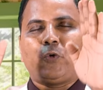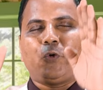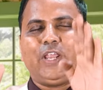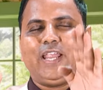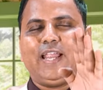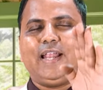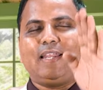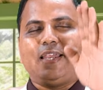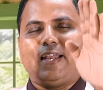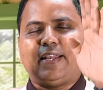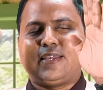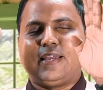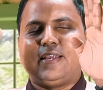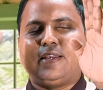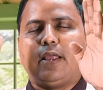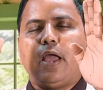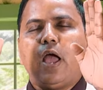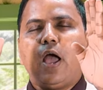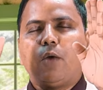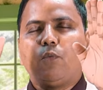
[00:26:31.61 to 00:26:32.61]
read it in
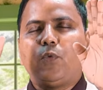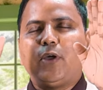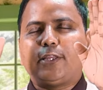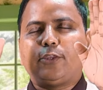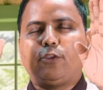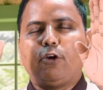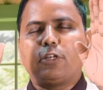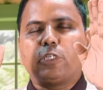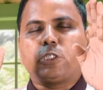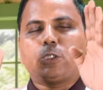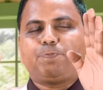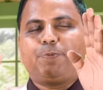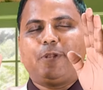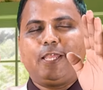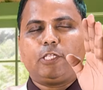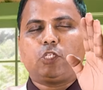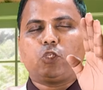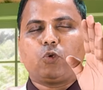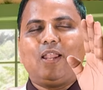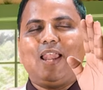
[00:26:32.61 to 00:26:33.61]
with your
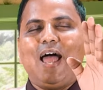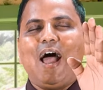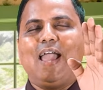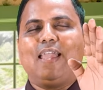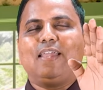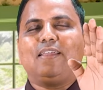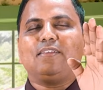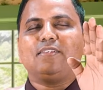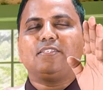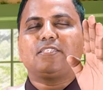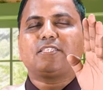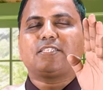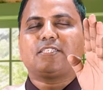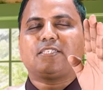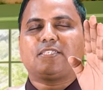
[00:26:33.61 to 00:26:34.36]
spiritual eyes.